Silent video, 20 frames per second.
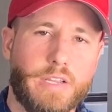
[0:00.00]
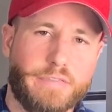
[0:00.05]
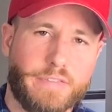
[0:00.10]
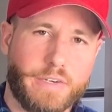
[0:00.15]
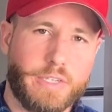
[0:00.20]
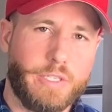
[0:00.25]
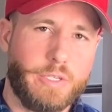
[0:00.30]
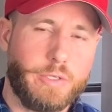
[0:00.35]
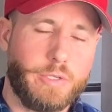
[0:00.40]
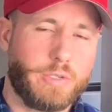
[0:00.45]
for
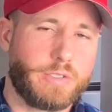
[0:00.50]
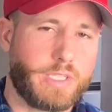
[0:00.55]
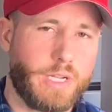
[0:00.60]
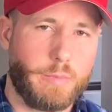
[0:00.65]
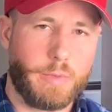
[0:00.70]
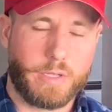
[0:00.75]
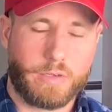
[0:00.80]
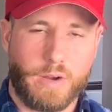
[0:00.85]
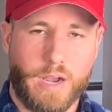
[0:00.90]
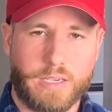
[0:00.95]
you, you
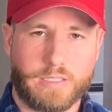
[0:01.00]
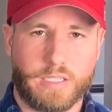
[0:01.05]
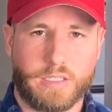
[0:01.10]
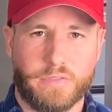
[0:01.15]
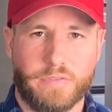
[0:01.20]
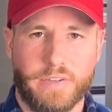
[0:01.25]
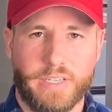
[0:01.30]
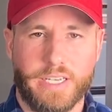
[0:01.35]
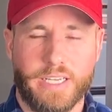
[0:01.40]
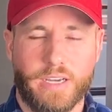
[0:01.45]
stumbled across
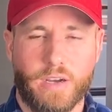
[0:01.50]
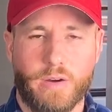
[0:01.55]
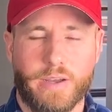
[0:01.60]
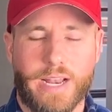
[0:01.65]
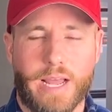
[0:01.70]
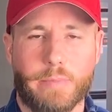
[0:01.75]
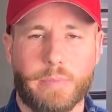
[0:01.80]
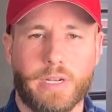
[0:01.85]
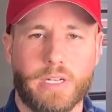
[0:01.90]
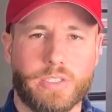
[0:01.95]
this video,
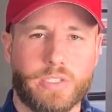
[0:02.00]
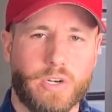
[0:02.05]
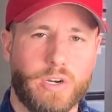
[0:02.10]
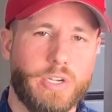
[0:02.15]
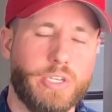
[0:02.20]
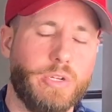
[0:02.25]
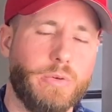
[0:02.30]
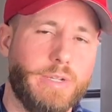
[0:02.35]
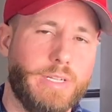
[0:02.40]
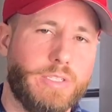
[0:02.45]
and I'm gonna
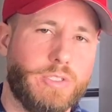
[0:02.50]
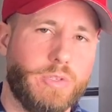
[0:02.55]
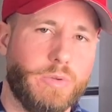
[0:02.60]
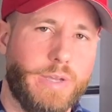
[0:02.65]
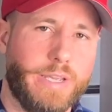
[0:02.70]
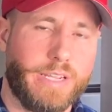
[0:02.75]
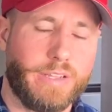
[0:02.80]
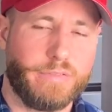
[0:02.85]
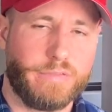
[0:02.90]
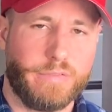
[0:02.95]
turn you
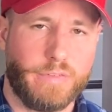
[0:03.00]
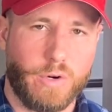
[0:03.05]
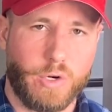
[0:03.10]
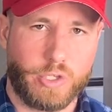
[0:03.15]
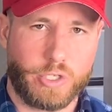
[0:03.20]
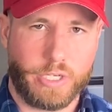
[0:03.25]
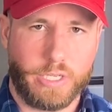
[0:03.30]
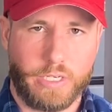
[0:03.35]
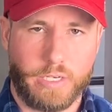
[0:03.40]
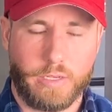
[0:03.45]
into a
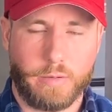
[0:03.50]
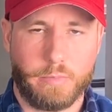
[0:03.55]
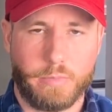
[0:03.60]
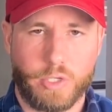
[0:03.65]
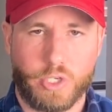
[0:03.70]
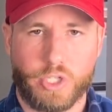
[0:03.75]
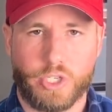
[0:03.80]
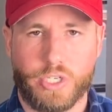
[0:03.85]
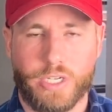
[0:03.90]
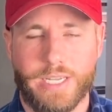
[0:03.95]
conversion
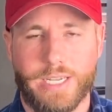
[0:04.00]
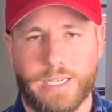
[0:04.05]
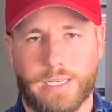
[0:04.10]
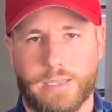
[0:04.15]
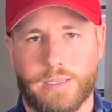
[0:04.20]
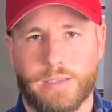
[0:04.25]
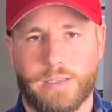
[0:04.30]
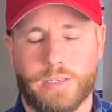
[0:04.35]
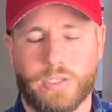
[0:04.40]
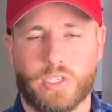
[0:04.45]
machine.
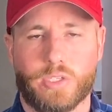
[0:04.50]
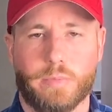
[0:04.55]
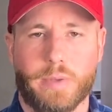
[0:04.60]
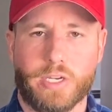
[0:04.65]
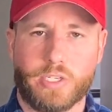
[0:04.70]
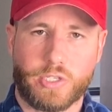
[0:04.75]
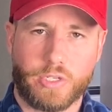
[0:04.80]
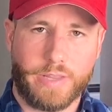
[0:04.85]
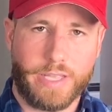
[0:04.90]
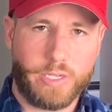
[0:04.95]
Just
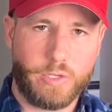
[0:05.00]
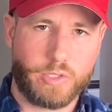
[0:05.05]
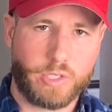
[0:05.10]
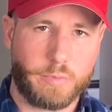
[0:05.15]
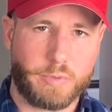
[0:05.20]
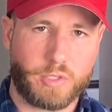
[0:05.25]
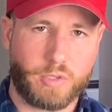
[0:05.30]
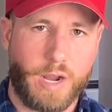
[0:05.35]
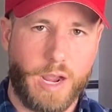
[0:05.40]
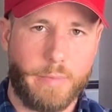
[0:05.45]
make sure that you
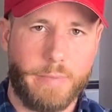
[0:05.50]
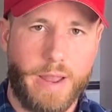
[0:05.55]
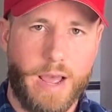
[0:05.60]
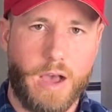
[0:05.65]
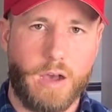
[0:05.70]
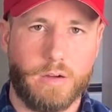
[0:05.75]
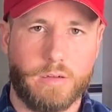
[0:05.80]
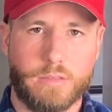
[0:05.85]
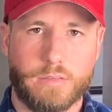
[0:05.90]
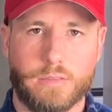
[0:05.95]
subscribe
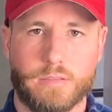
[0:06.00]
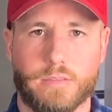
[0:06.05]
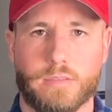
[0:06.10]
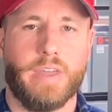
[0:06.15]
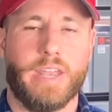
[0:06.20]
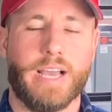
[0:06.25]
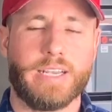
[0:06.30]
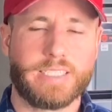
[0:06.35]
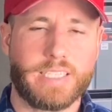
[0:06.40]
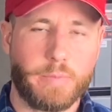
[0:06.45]
now.
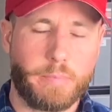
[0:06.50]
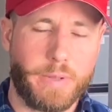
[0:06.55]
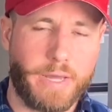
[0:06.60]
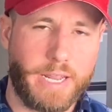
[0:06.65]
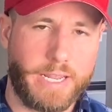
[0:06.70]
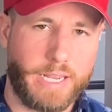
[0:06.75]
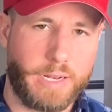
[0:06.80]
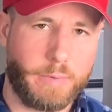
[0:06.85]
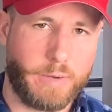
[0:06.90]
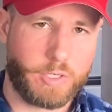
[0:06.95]
The next
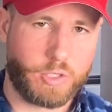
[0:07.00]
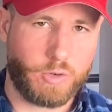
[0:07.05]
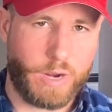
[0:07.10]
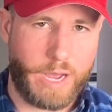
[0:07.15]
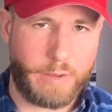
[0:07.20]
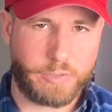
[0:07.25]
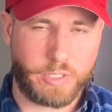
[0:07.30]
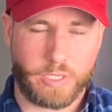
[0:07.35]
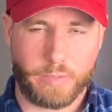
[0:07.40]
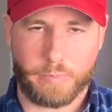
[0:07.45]
complaint I get about
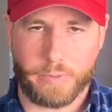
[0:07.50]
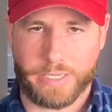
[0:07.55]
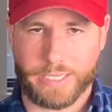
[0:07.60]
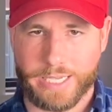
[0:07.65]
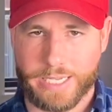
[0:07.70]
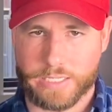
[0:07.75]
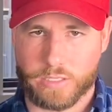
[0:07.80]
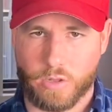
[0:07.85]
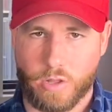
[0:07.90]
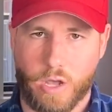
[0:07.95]

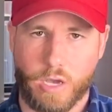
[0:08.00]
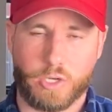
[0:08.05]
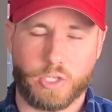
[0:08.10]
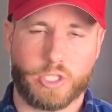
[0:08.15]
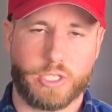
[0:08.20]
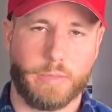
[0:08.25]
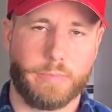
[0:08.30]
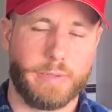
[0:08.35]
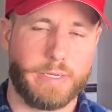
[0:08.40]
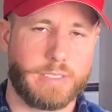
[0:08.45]
dropshipping is long
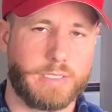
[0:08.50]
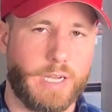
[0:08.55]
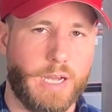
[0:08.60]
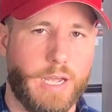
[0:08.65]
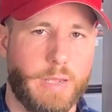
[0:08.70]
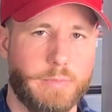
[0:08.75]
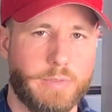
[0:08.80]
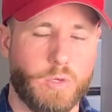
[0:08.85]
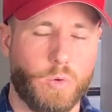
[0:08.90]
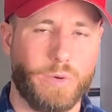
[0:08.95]
shipping
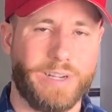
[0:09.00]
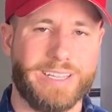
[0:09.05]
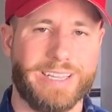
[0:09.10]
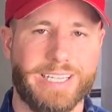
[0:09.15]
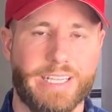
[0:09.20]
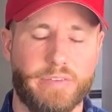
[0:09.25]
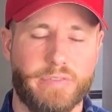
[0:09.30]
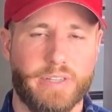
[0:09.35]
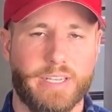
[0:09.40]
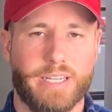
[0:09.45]
times. We
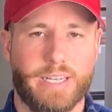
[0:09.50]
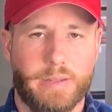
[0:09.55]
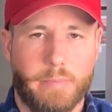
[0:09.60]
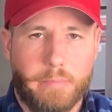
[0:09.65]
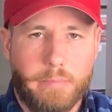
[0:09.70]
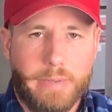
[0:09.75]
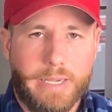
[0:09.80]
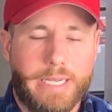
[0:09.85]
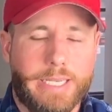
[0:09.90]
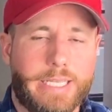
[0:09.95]
live in an
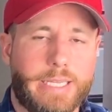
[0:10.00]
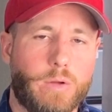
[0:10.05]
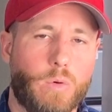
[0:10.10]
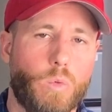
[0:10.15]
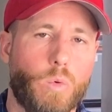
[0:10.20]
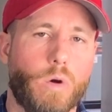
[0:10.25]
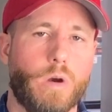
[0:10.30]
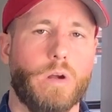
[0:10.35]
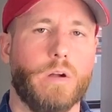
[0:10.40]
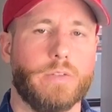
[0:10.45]
immediate
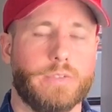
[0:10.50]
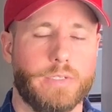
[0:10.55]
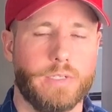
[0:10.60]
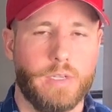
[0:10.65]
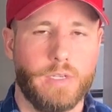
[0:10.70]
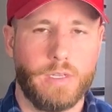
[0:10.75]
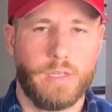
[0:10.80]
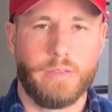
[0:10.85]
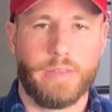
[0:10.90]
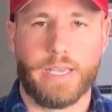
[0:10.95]
world.
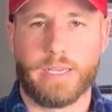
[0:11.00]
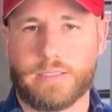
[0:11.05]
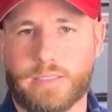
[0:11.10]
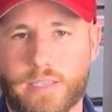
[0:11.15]
Thanks